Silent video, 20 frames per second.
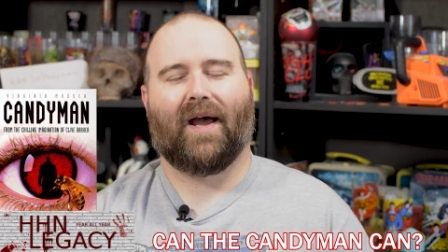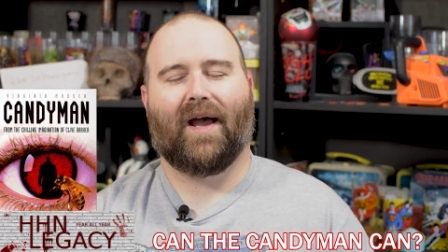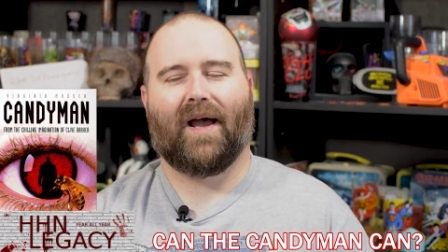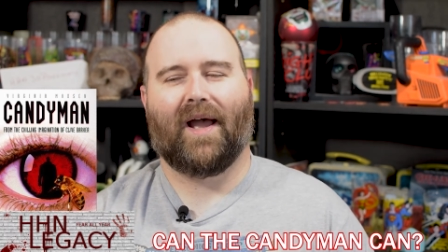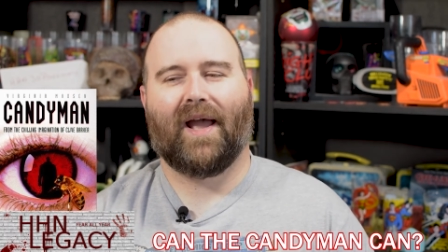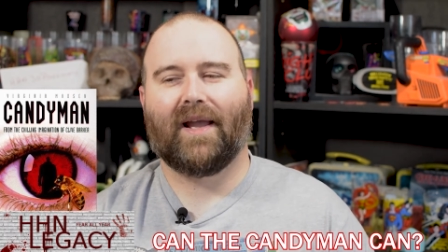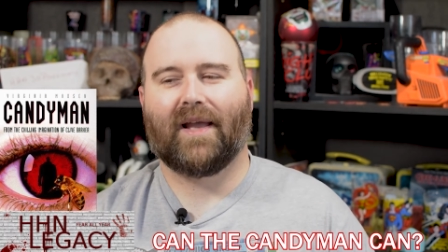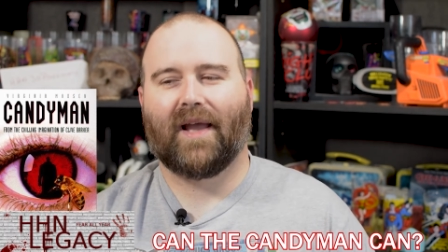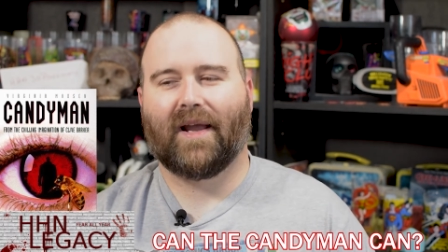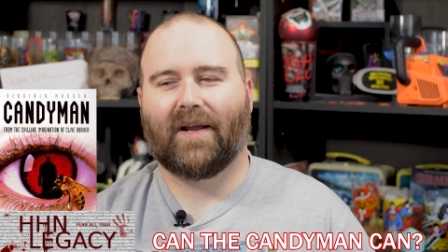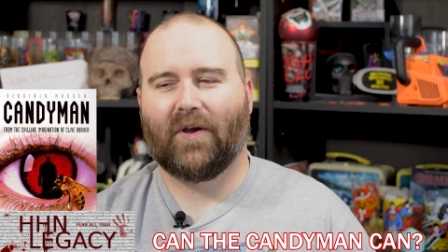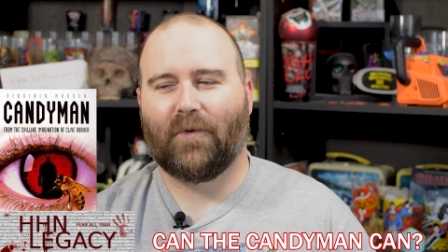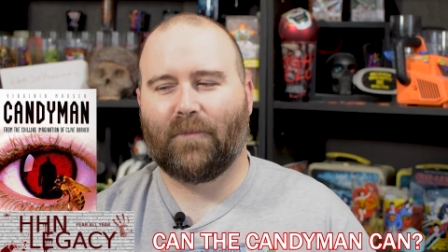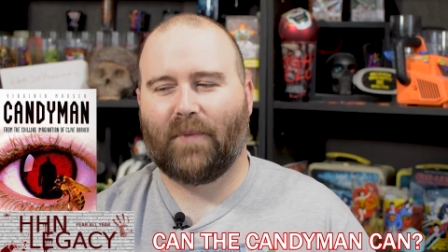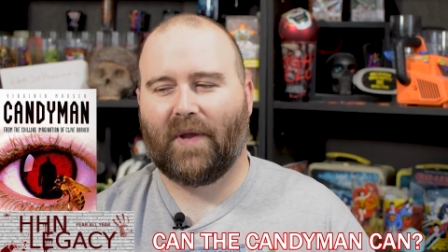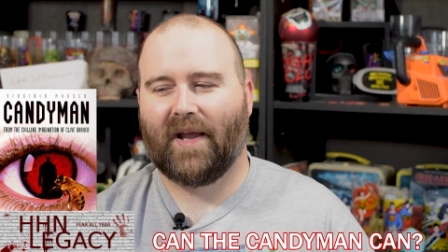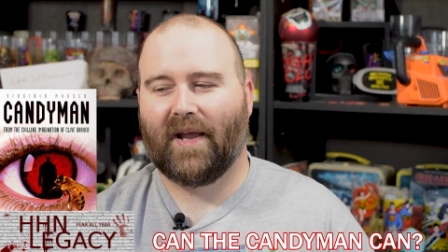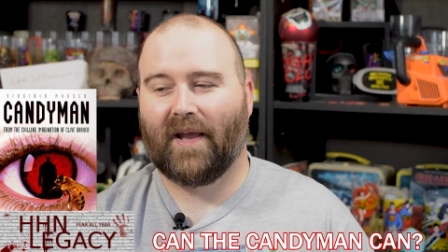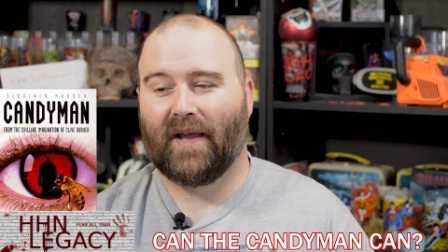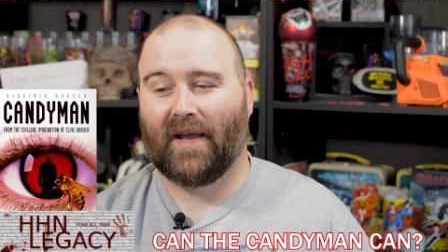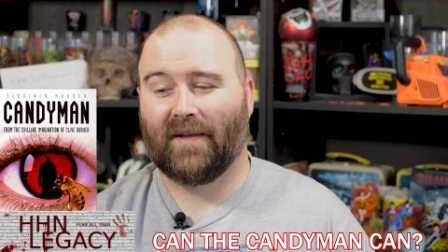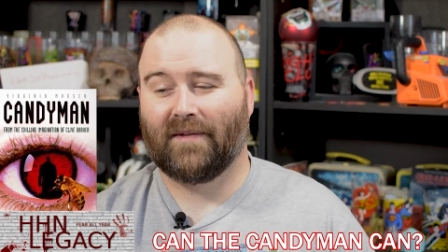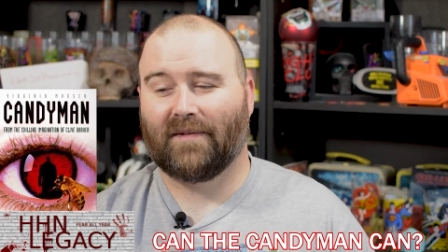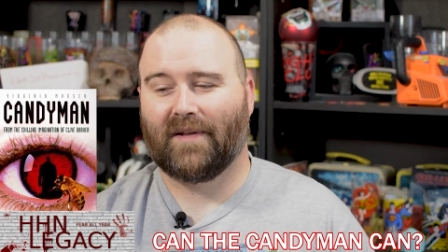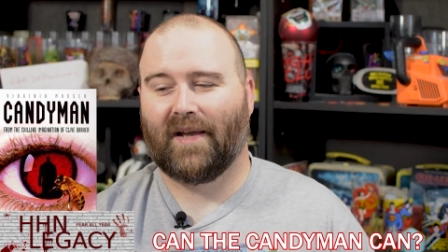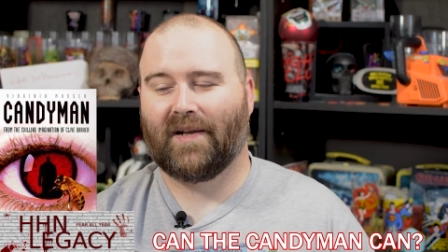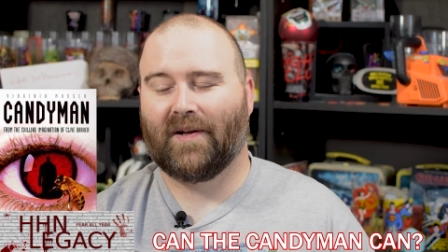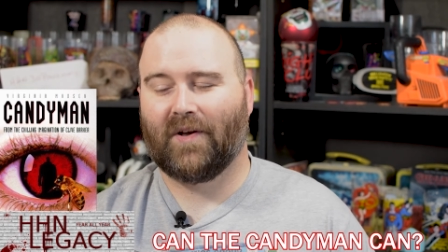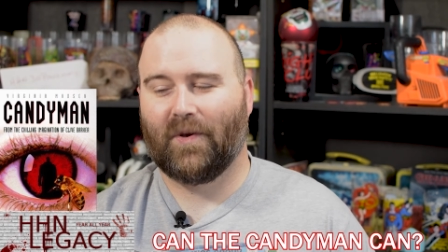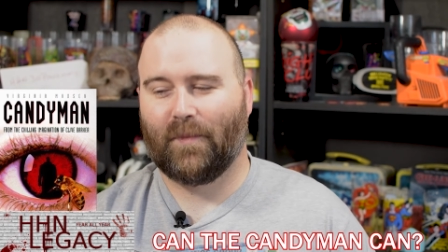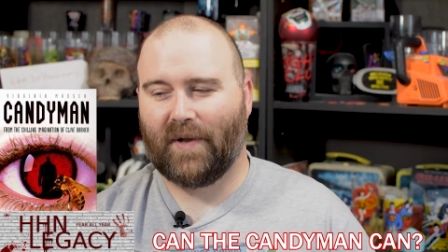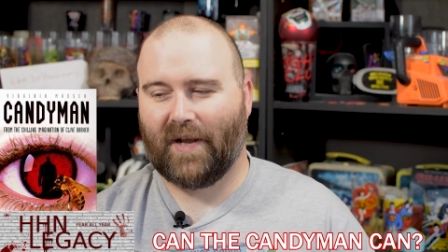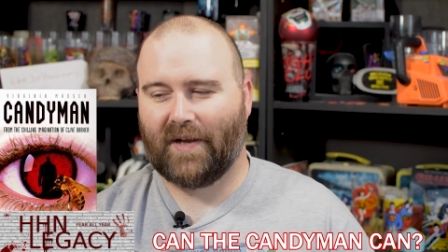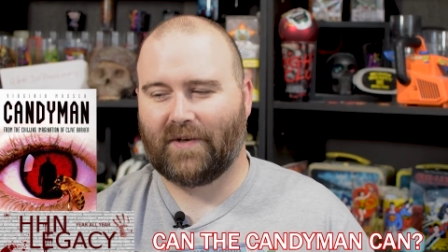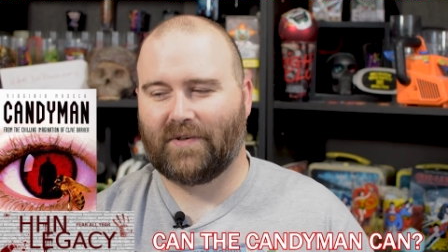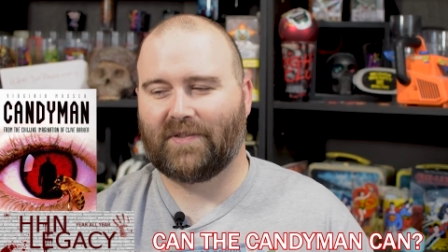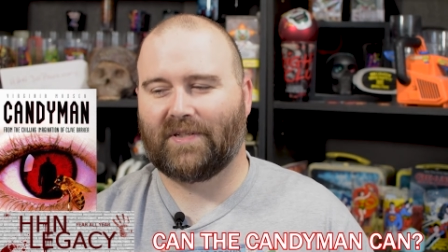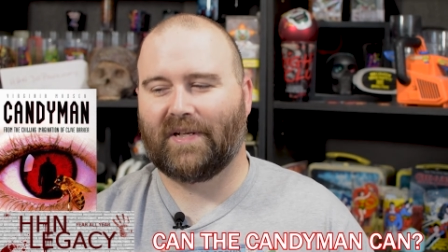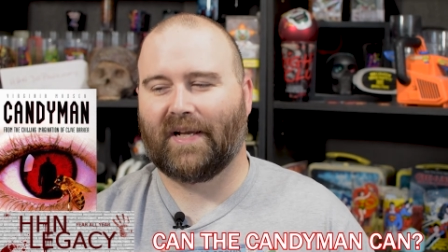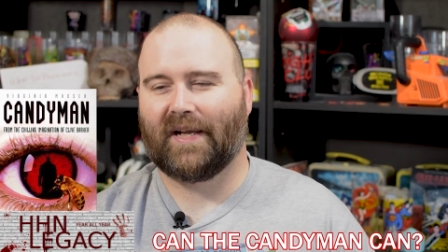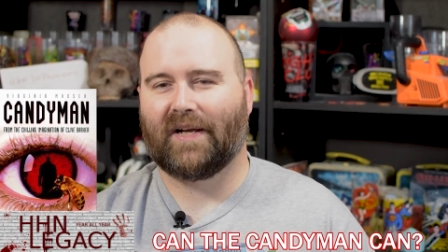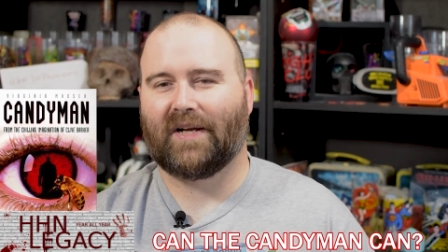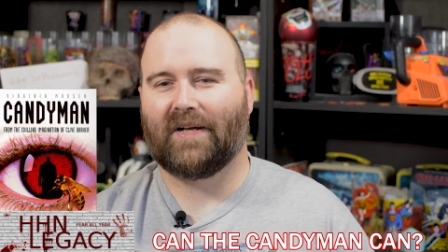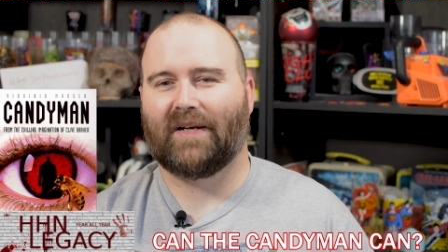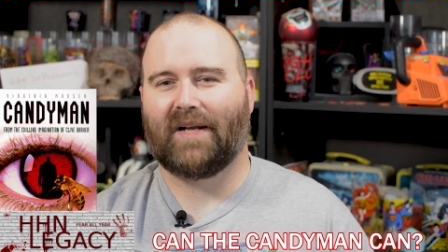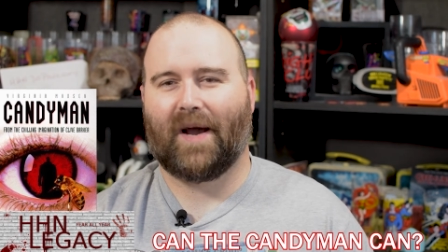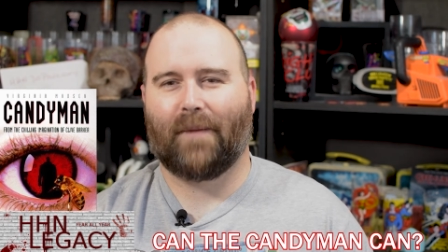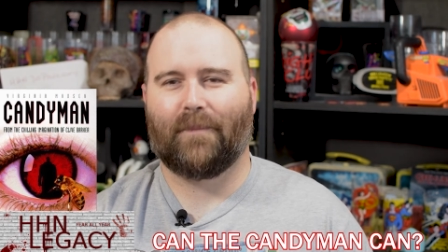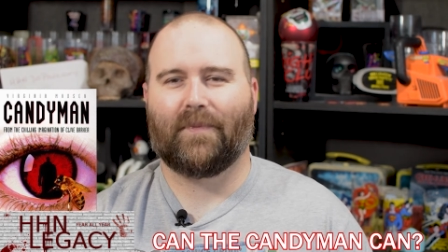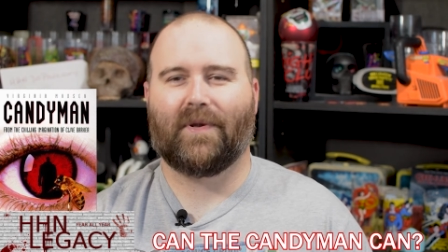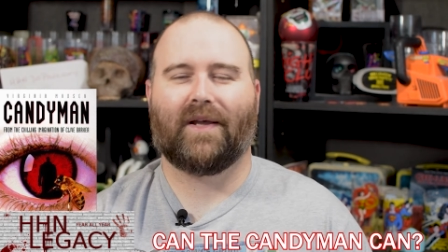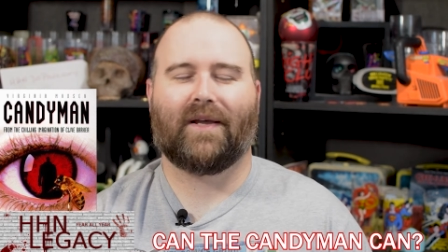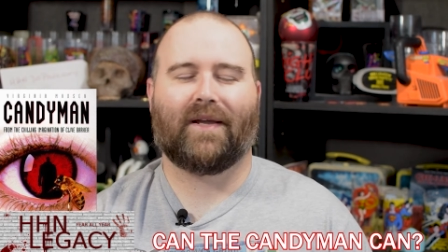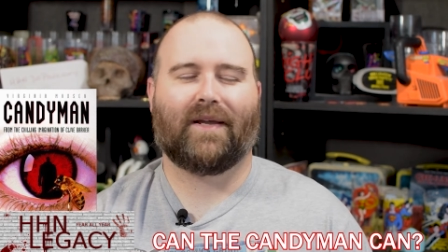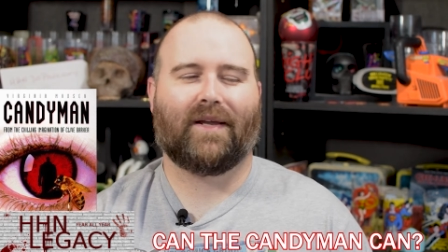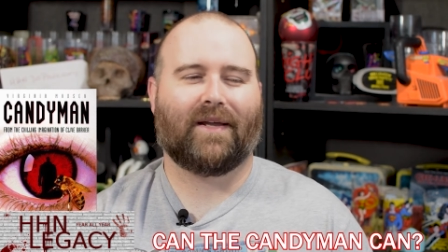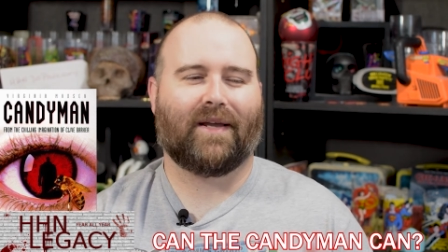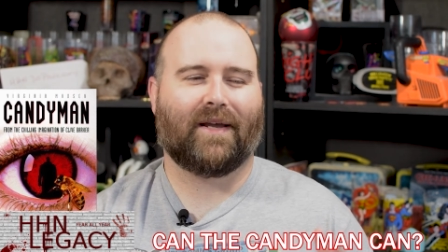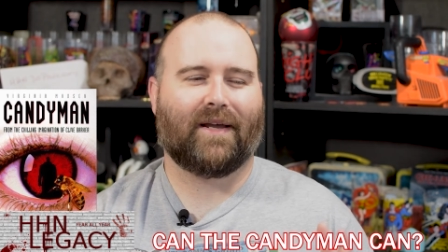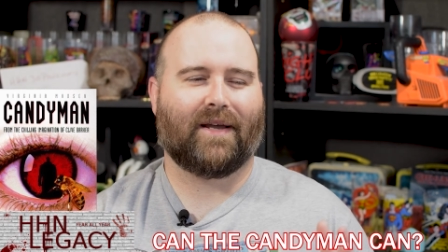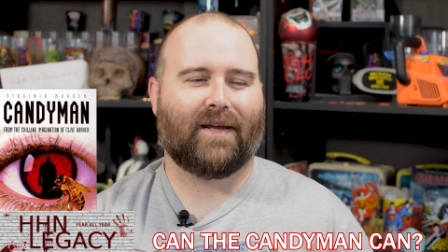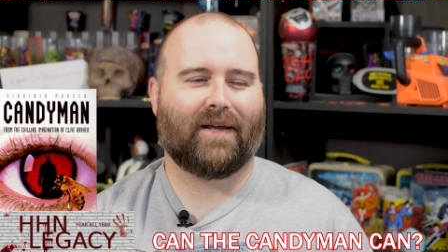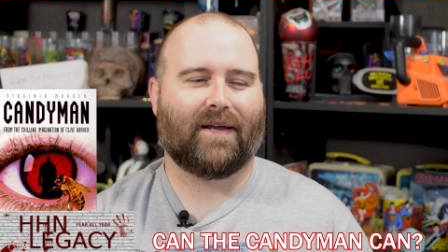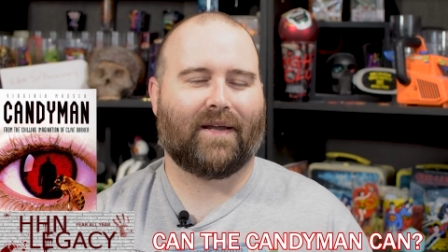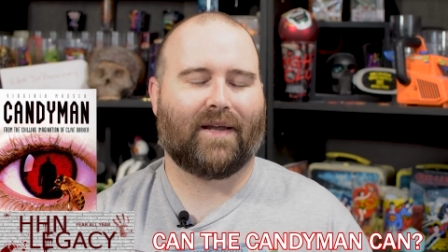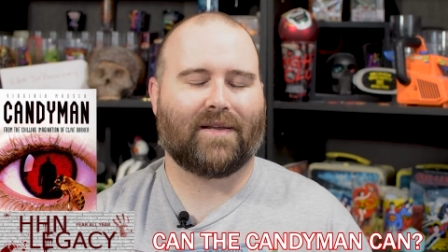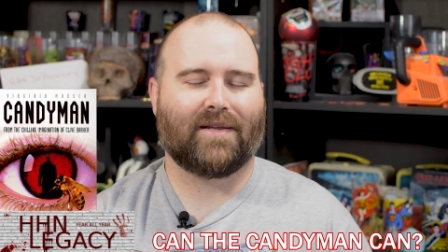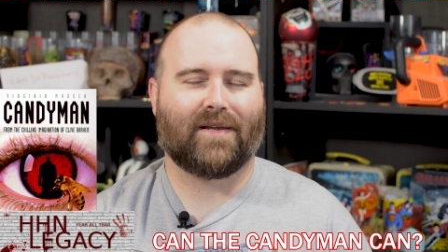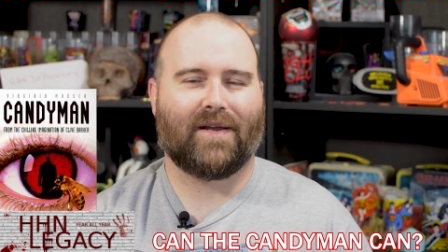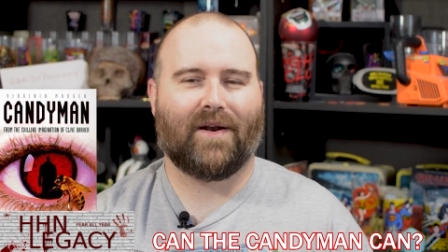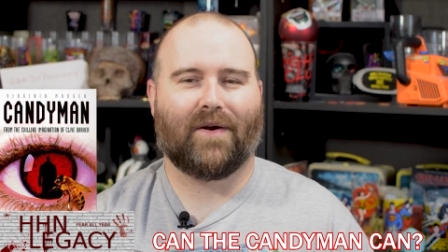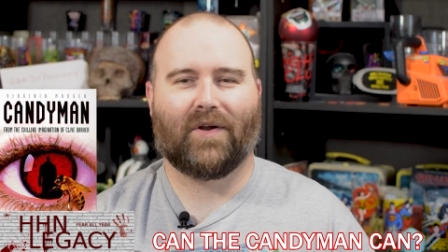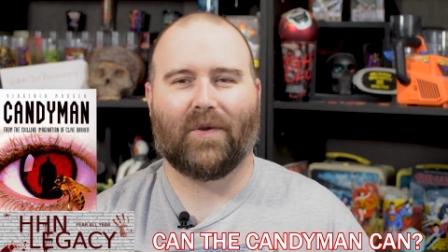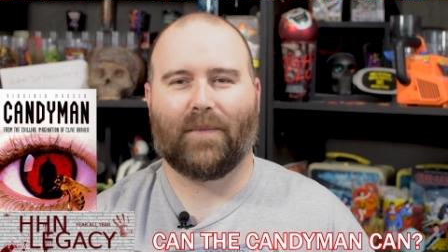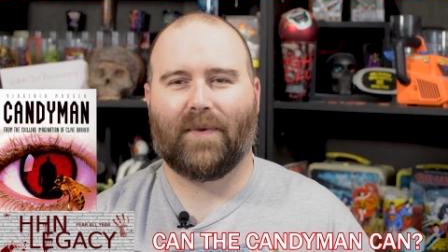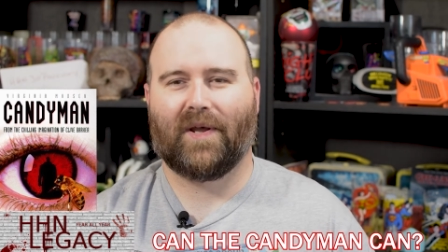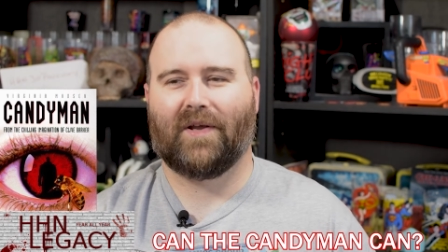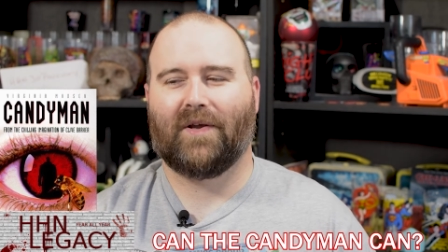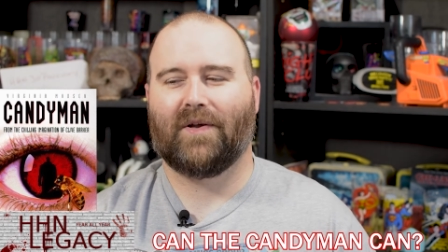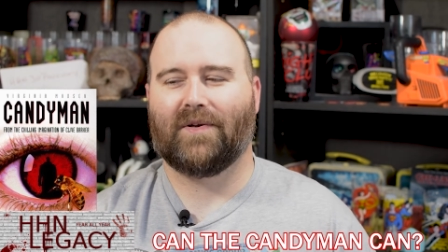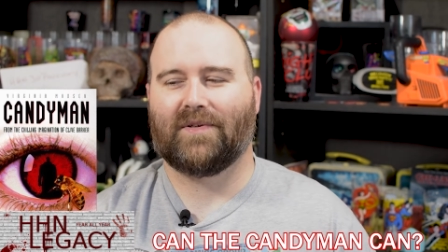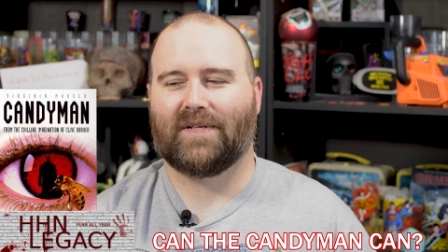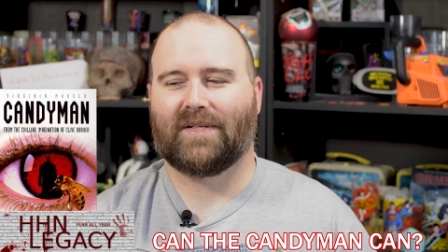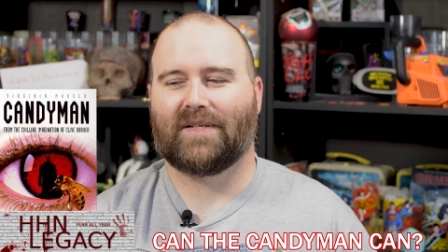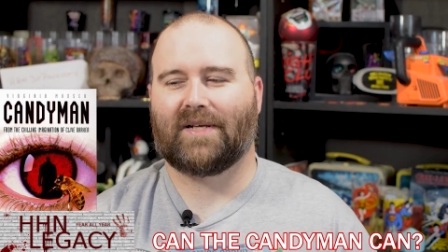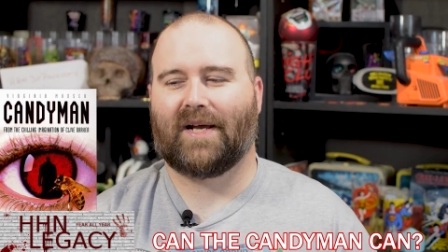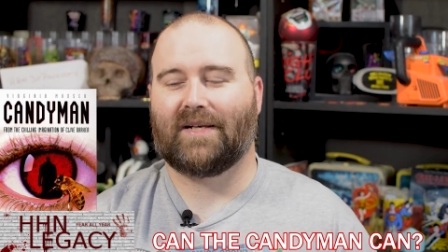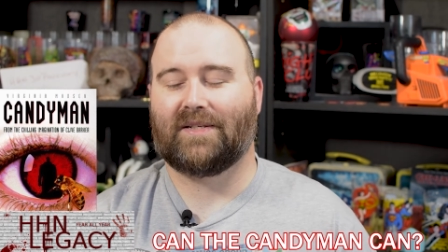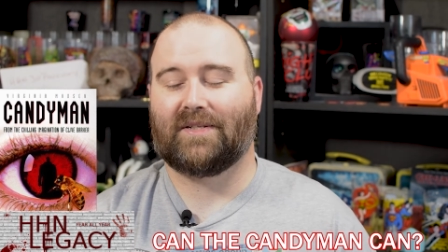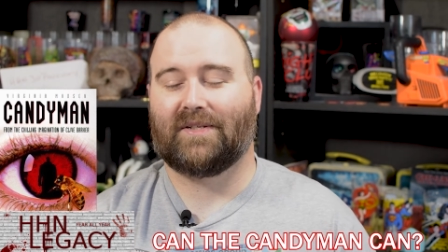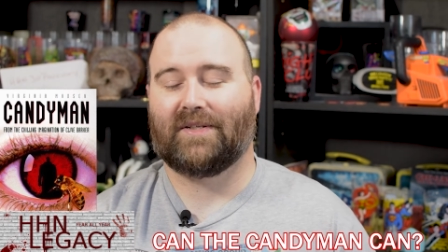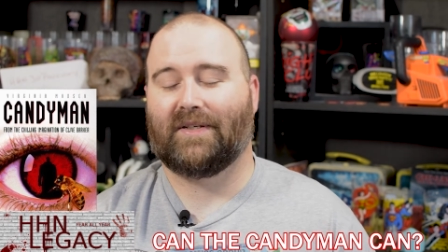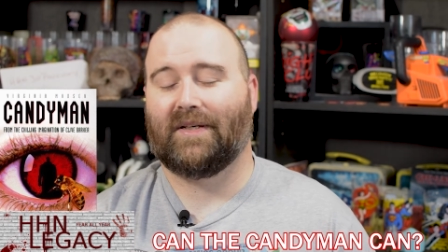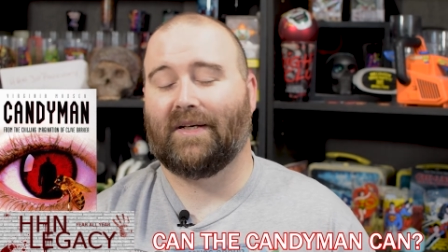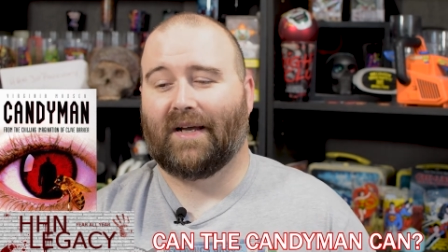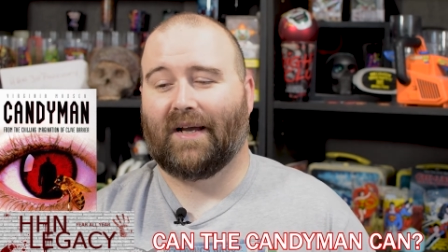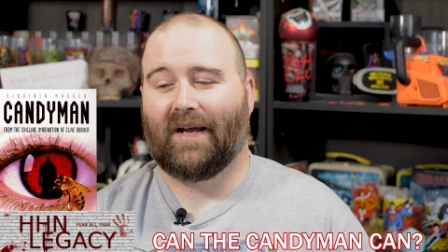It could be interesting. It could not be. It could be a huge disaster.